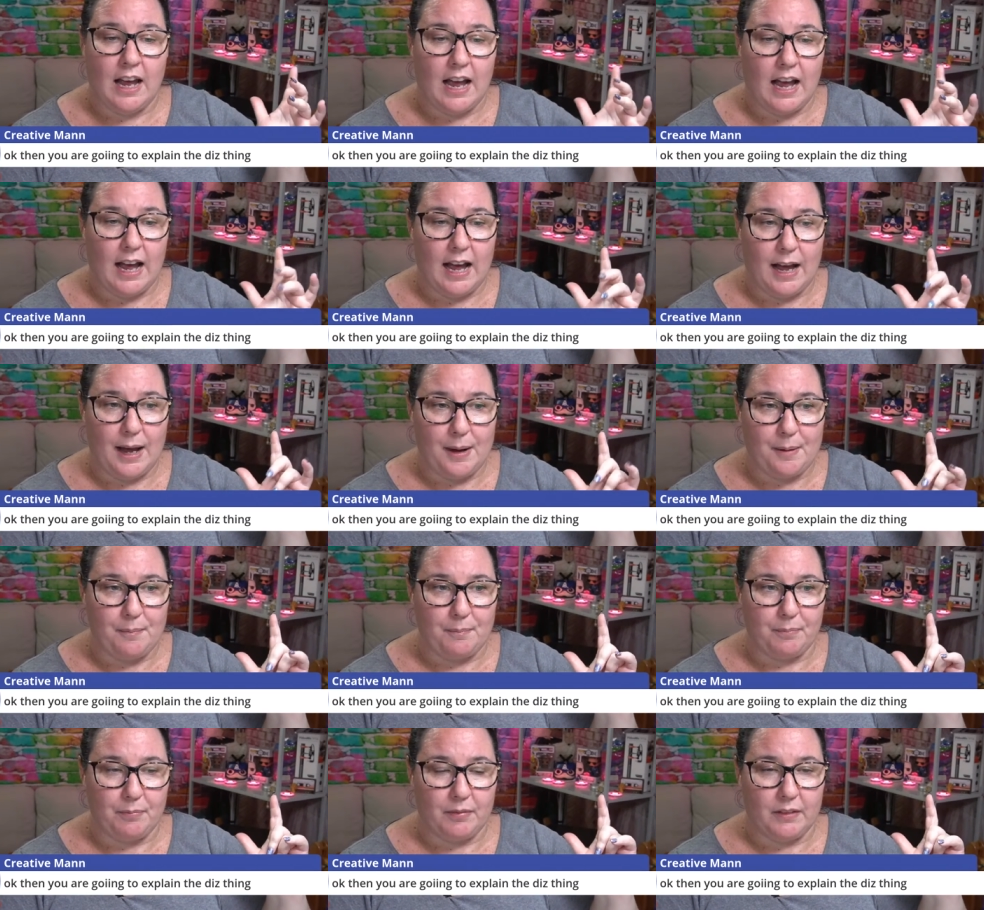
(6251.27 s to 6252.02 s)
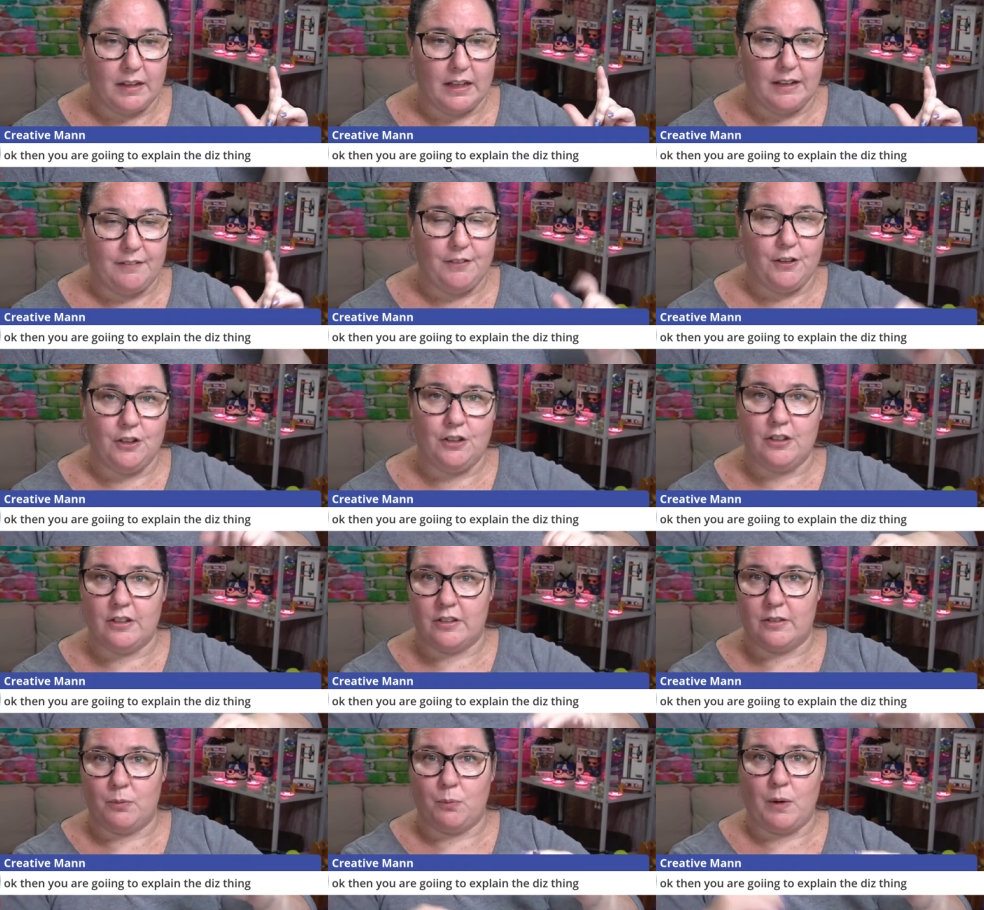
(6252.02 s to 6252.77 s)
um, if you
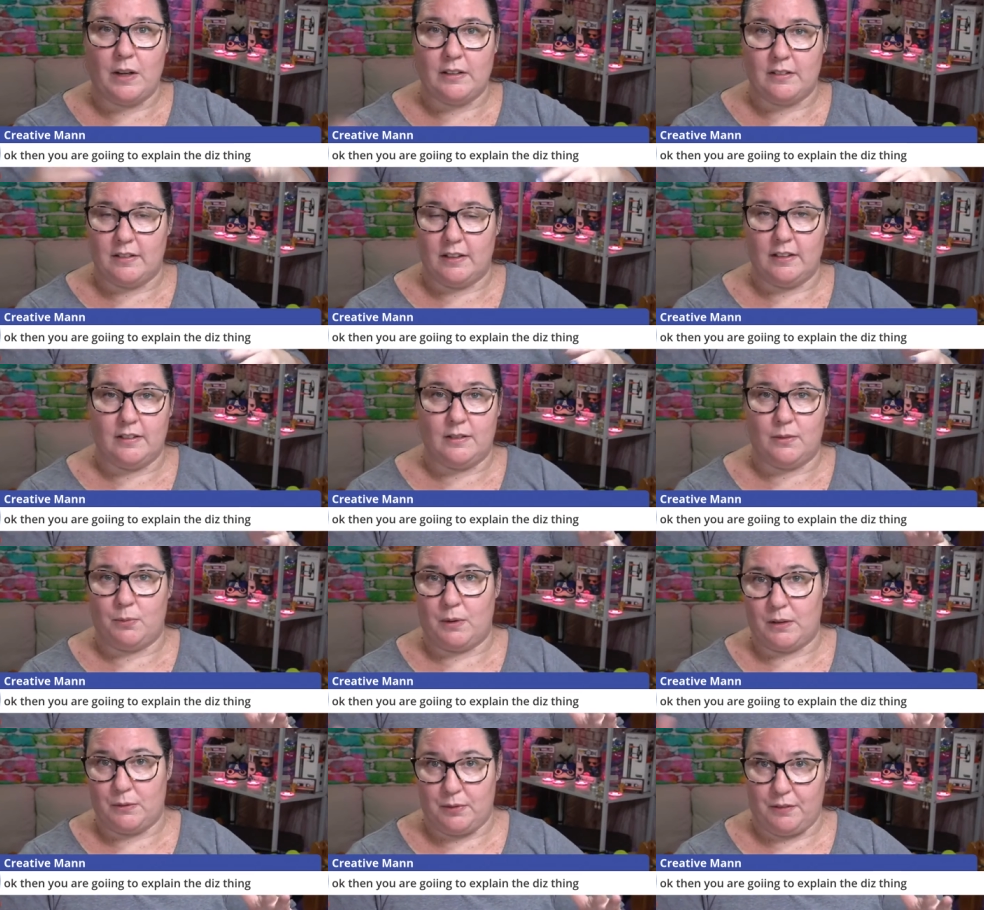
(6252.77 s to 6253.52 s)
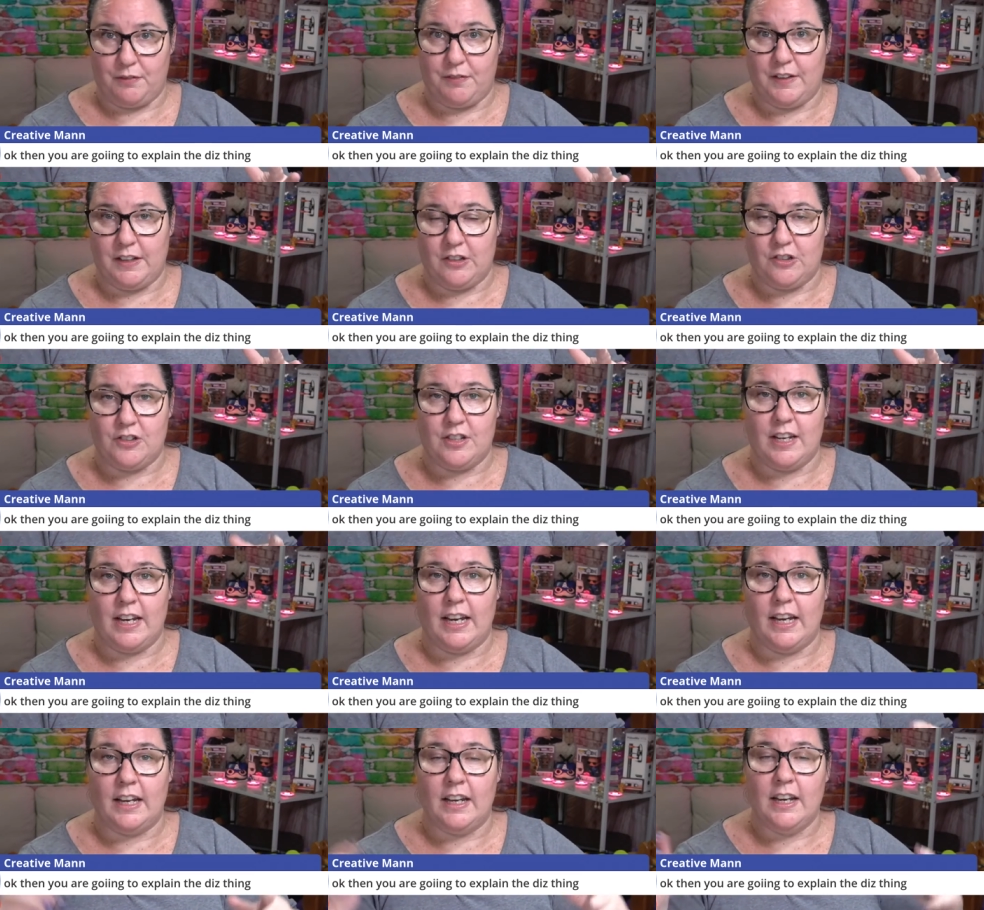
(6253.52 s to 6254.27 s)
just once this once we're finished
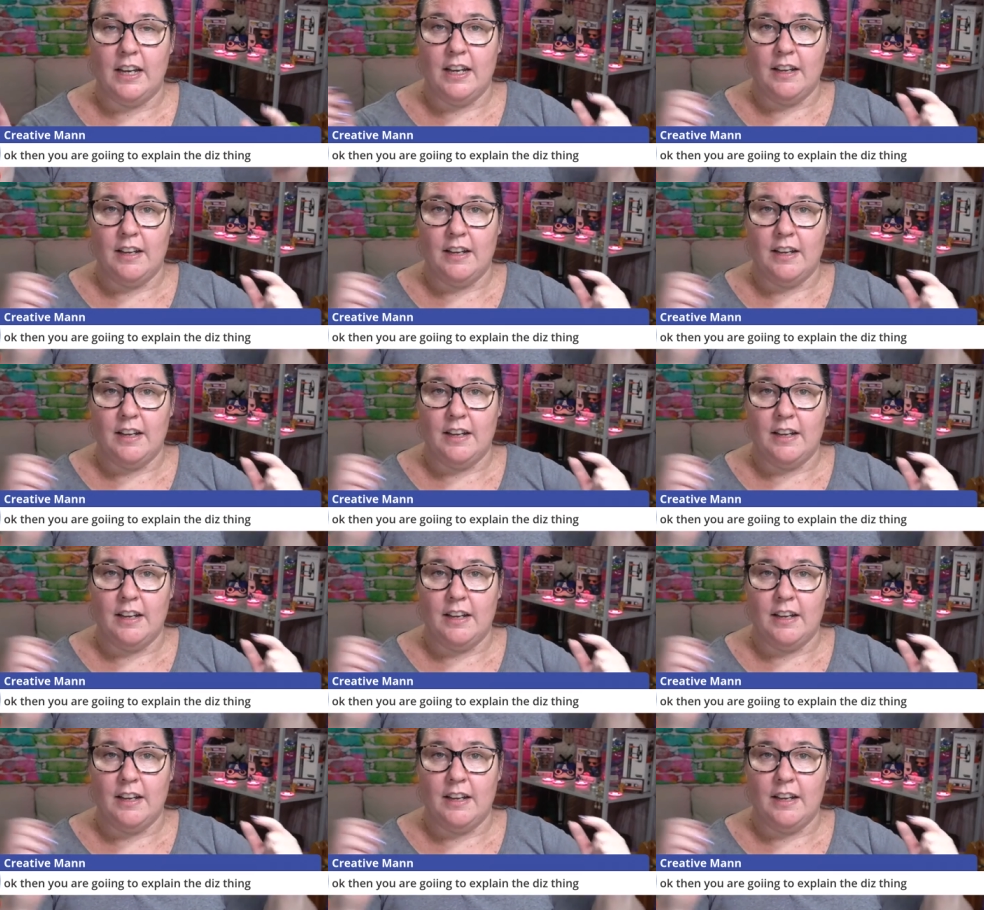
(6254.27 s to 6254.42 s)
here,